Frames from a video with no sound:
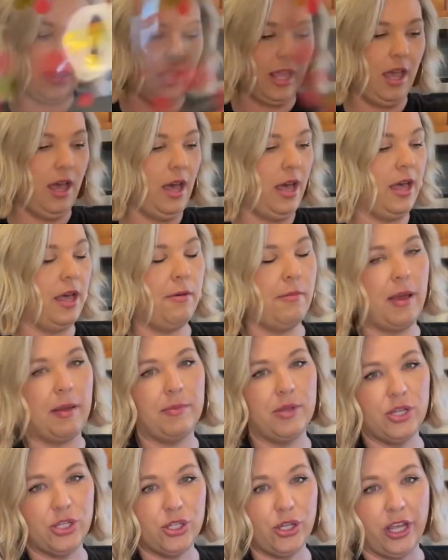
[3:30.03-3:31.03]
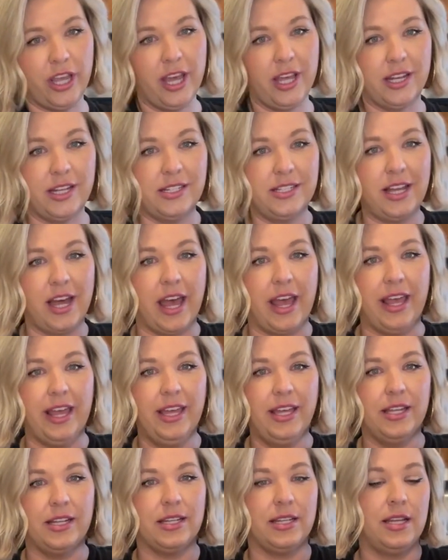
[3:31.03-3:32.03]
I'm gonna show you how to tie
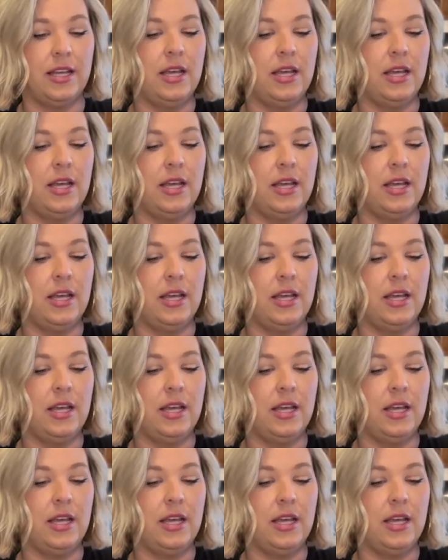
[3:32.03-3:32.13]
it.